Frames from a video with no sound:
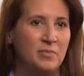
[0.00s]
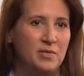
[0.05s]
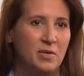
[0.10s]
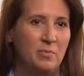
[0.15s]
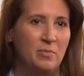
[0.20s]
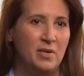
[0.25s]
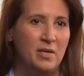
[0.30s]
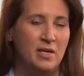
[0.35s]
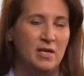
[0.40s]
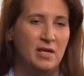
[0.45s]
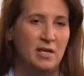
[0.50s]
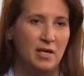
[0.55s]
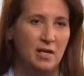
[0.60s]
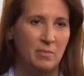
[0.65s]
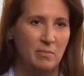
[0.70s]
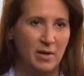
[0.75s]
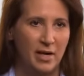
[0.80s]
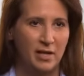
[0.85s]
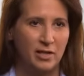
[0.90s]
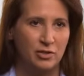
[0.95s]
to be in
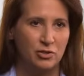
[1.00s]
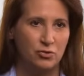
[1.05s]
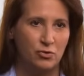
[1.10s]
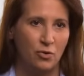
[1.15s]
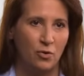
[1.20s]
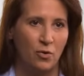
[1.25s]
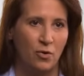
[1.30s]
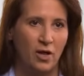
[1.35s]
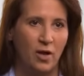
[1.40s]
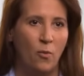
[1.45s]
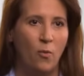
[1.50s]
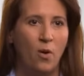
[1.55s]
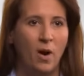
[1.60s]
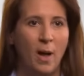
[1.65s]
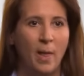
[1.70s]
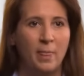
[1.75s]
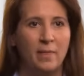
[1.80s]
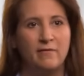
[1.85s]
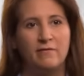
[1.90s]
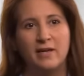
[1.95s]
my control. I
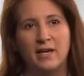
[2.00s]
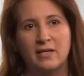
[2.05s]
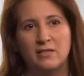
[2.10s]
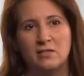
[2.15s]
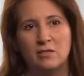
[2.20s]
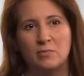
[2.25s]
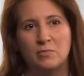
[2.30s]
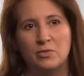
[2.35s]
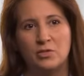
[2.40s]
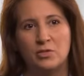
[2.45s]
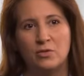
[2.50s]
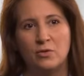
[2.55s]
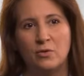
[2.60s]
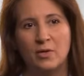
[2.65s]
want the victim to